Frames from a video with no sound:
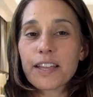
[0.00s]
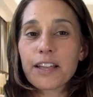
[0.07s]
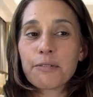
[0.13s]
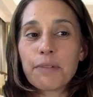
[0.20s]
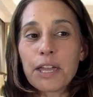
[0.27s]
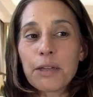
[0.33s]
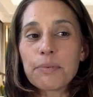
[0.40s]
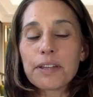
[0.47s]

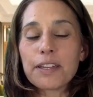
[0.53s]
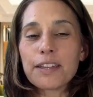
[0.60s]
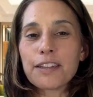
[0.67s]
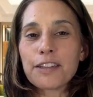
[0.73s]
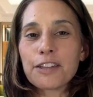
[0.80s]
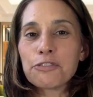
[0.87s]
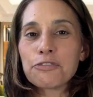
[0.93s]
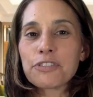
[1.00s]

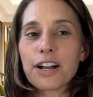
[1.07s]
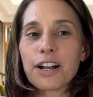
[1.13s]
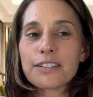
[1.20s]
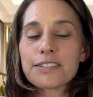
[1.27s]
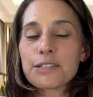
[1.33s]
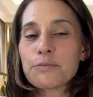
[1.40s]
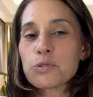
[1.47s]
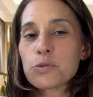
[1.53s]
Maybe you've
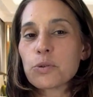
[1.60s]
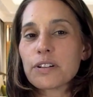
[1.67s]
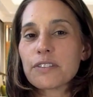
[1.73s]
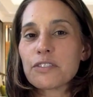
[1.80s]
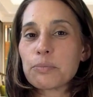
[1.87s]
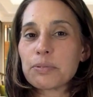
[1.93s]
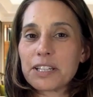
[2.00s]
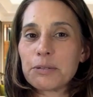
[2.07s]
got some sort of
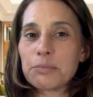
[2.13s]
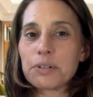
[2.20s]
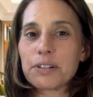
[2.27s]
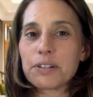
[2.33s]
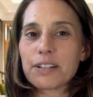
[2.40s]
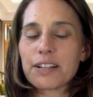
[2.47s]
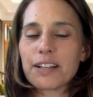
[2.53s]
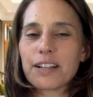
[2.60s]
a playbook,
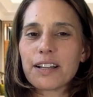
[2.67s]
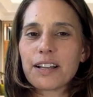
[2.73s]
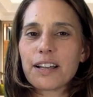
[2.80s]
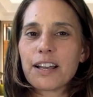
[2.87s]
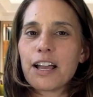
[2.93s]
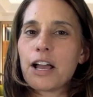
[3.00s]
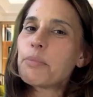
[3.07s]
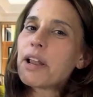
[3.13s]

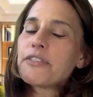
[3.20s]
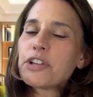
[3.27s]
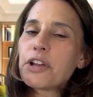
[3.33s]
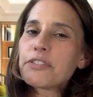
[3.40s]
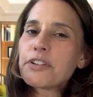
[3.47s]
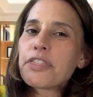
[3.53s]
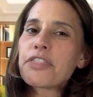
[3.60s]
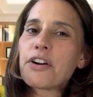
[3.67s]
but have you
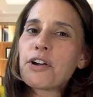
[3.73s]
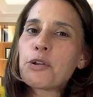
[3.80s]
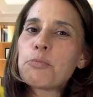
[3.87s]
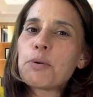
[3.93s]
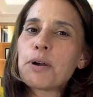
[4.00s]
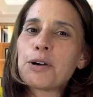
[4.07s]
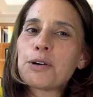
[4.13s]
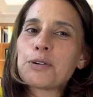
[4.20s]
ever thought
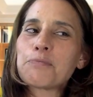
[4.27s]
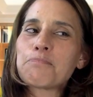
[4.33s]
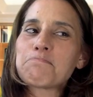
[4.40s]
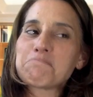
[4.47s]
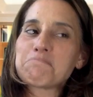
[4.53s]
about